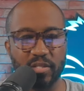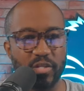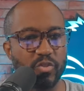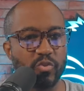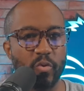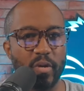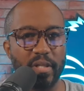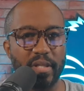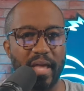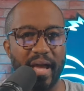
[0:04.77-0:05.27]
The
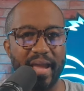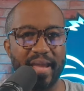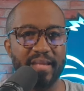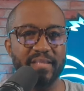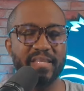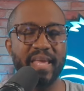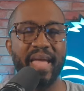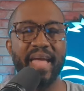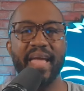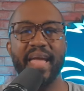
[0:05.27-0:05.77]
Detroit
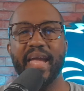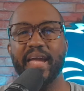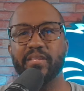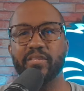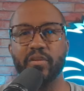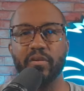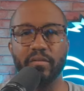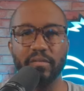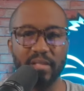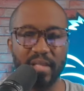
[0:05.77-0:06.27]
Lions
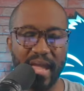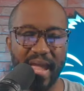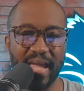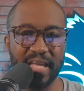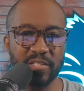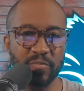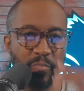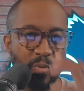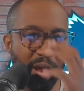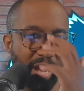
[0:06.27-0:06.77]
had their
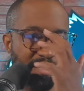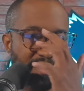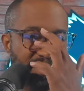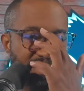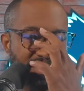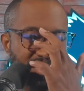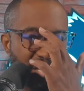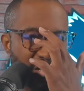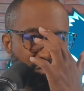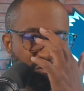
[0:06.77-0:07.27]
last
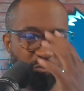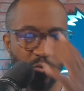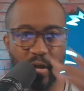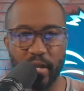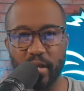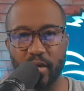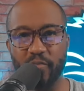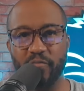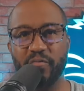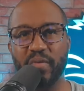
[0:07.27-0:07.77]
practice in
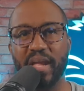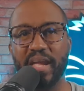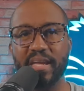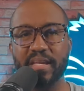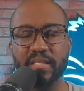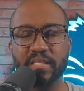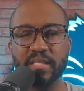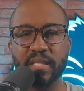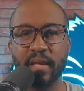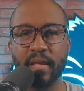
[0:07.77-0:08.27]
front of
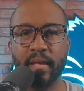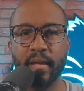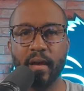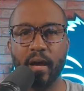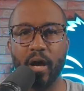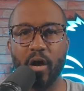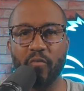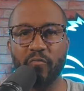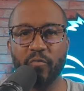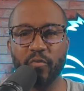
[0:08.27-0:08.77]
fans
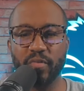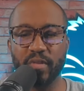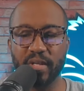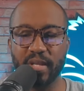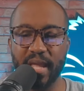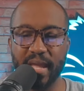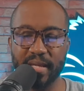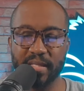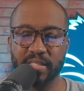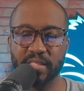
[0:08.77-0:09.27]
for
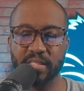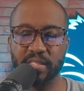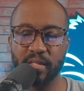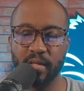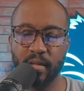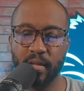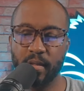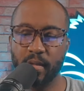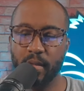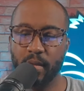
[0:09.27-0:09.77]
the
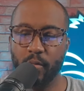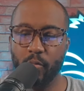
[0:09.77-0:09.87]
next,